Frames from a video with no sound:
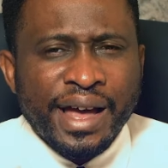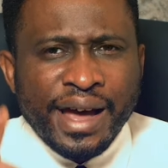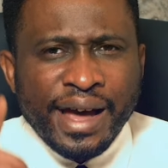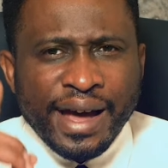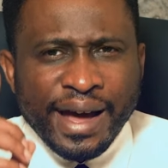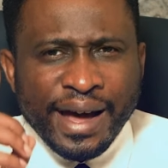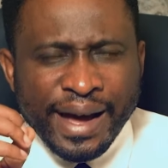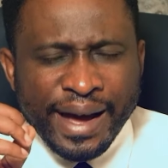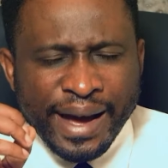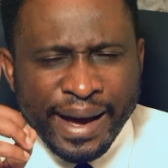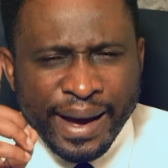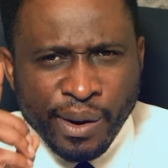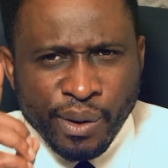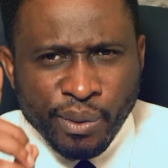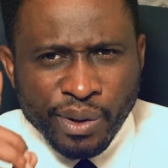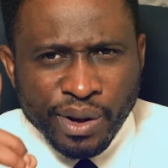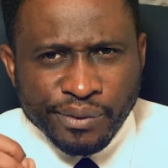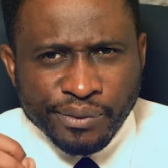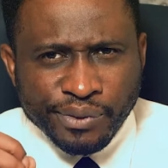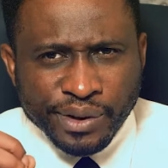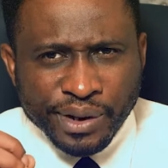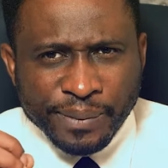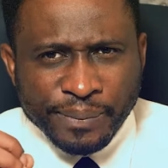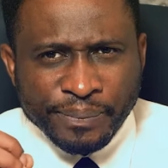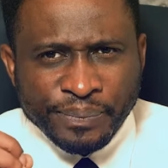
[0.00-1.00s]

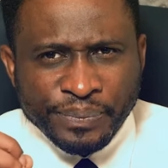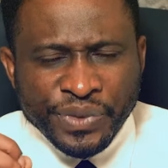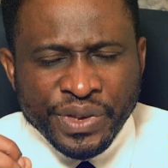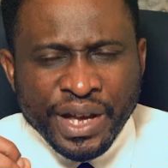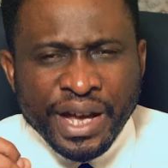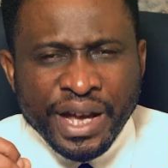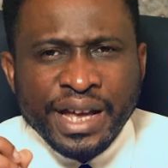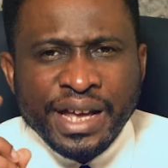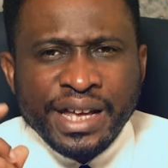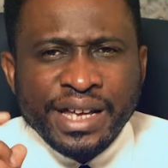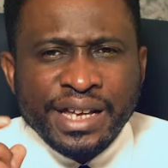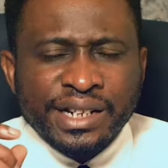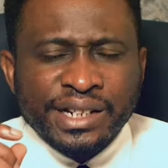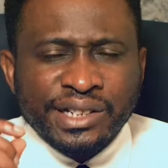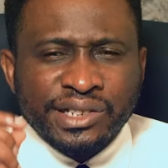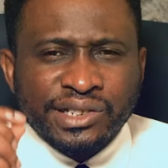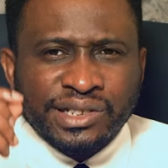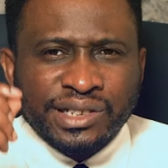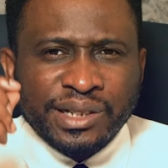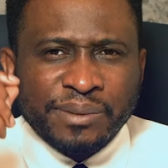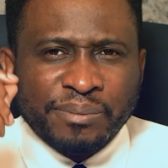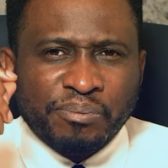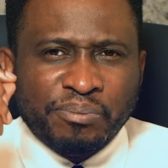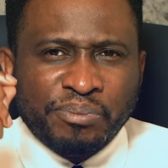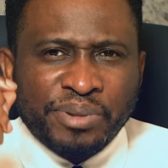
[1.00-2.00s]
However, it is
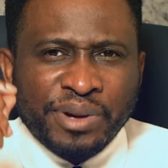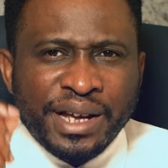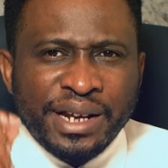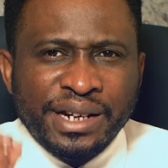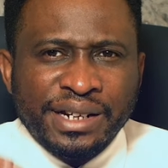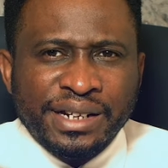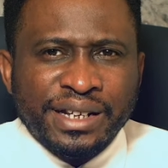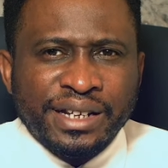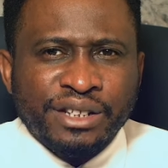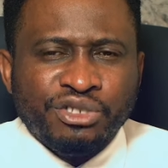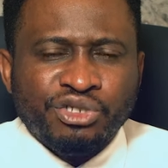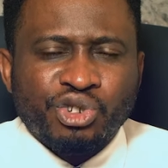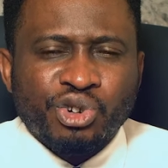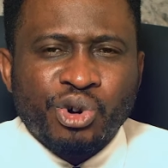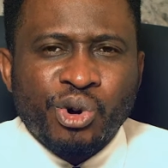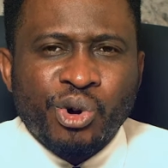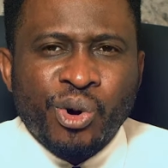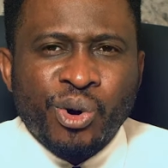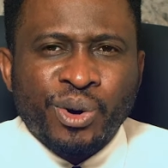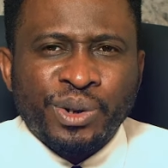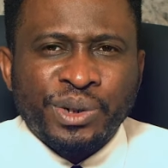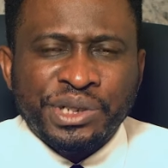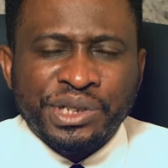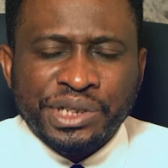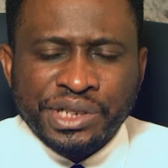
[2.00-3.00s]
dependent
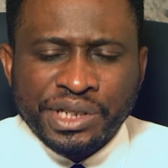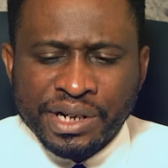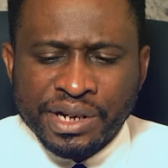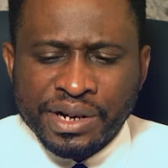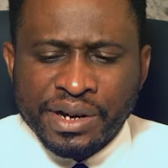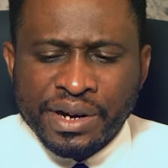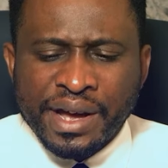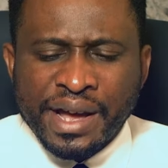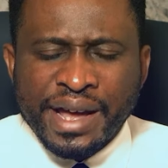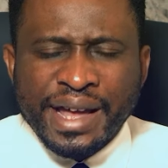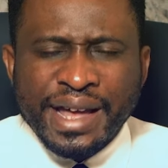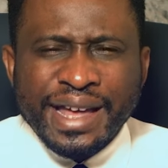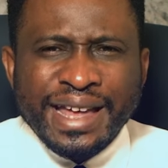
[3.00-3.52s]
on the